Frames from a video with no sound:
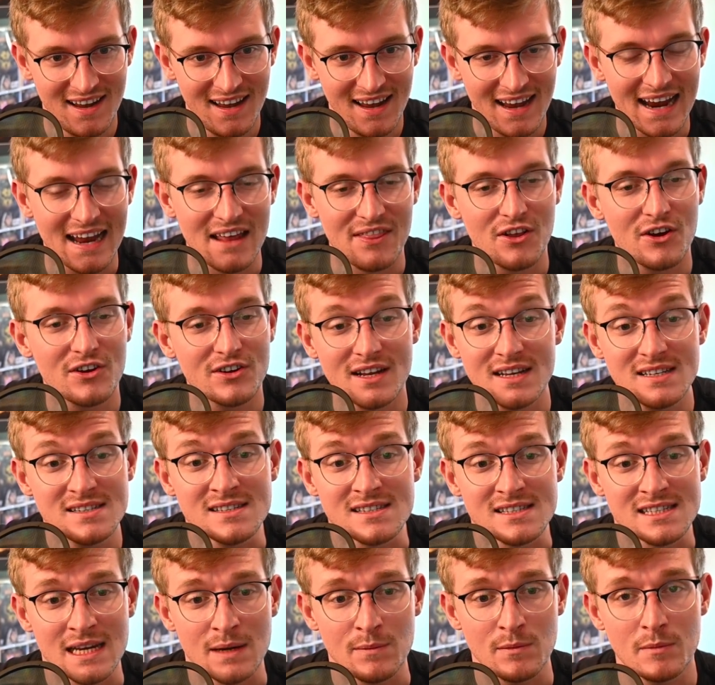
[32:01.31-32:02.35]
And there doesn't
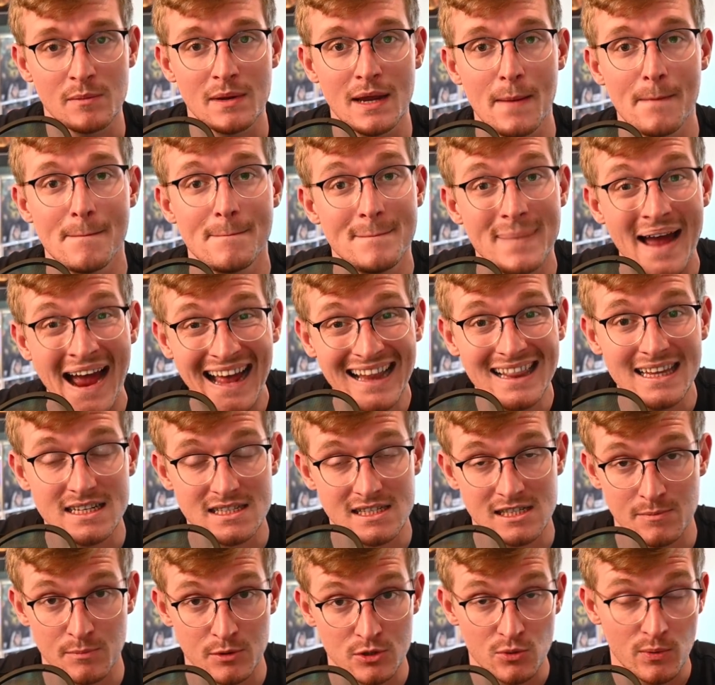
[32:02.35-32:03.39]
seem to be a
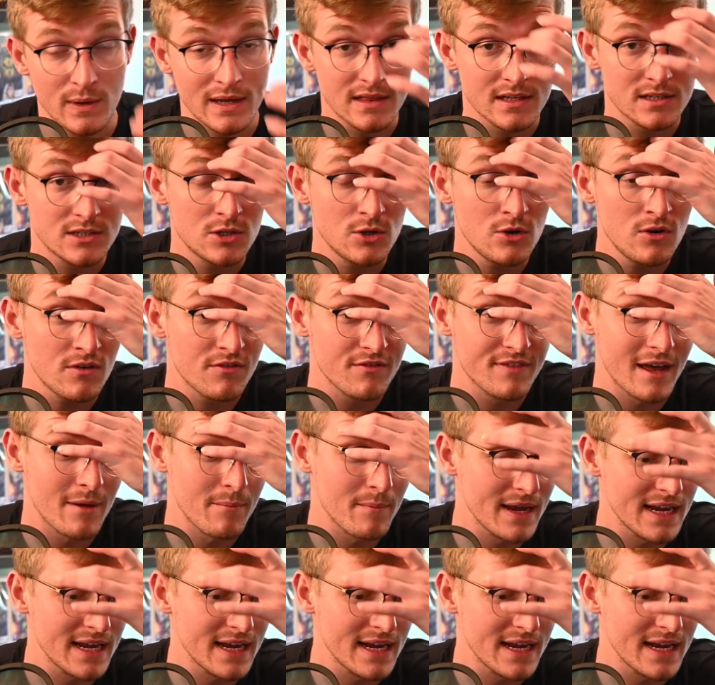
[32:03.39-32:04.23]
balance between the two of them.